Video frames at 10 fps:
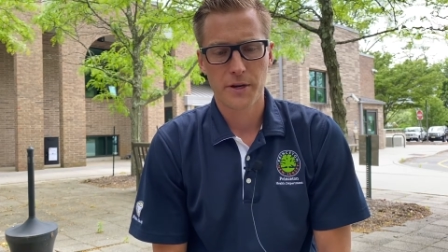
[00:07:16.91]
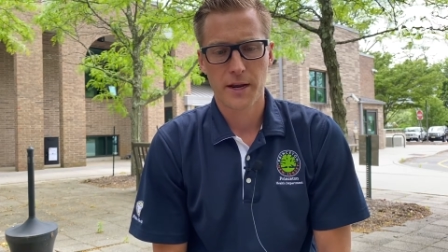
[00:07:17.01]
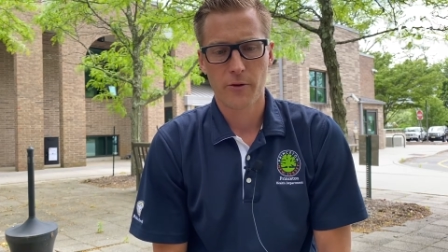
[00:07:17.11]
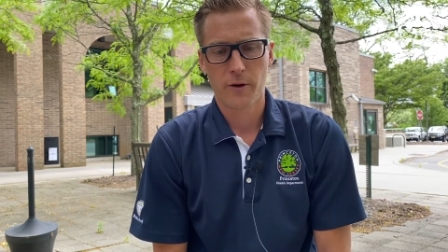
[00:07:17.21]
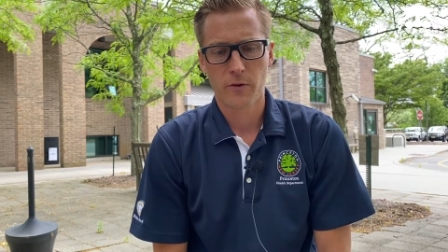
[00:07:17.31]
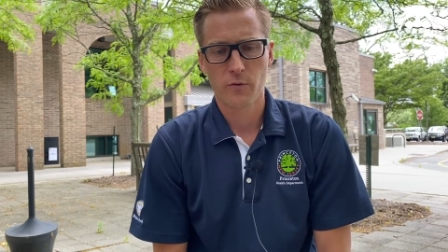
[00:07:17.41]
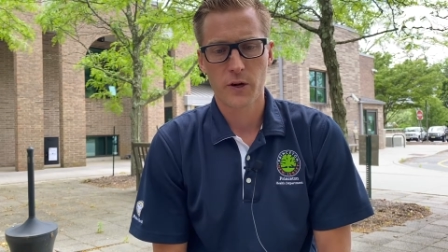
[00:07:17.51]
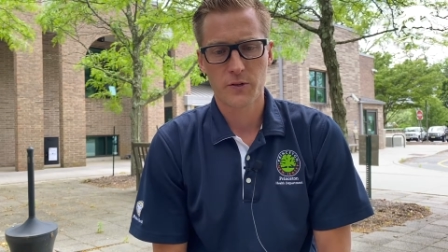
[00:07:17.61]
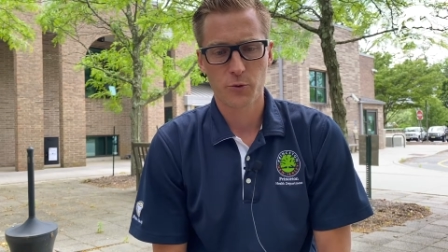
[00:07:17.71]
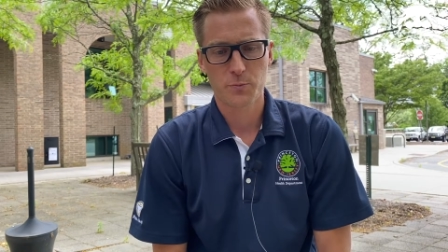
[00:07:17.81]
together every
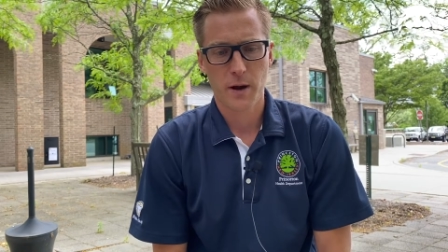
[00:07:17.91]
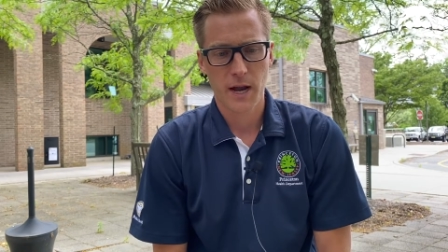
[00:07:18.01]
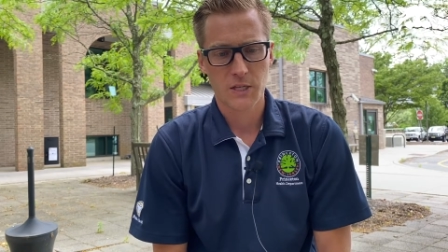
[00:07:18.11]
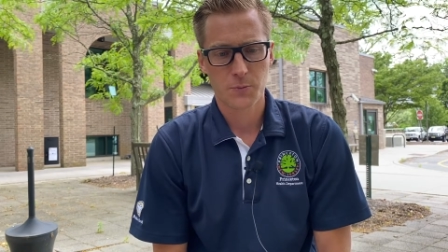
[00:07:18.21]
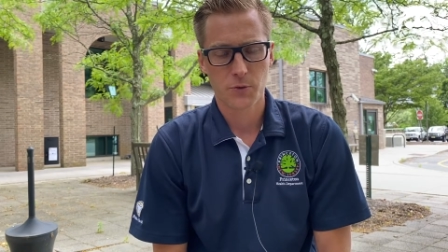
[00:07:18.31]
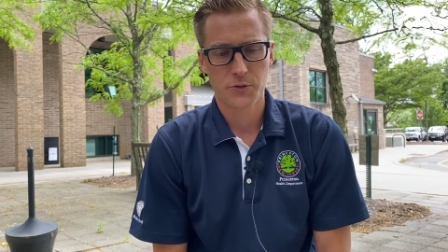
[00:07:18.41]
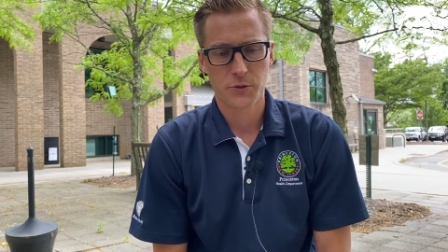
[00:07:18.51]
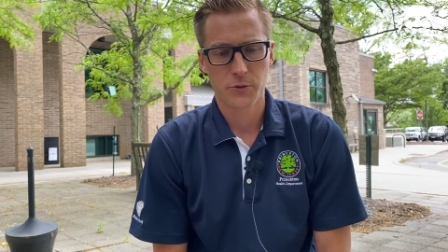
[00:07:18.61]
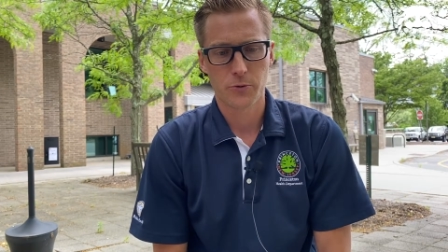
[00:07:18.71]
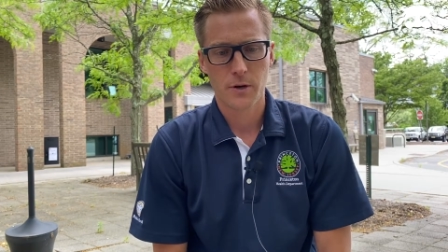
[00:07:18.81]
resource possible
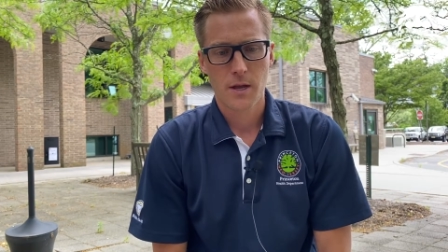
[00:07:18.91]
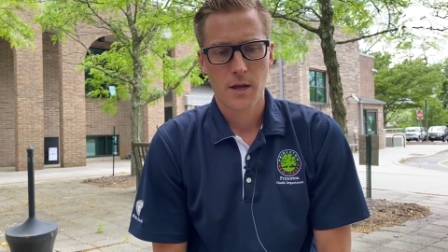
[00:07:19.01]
to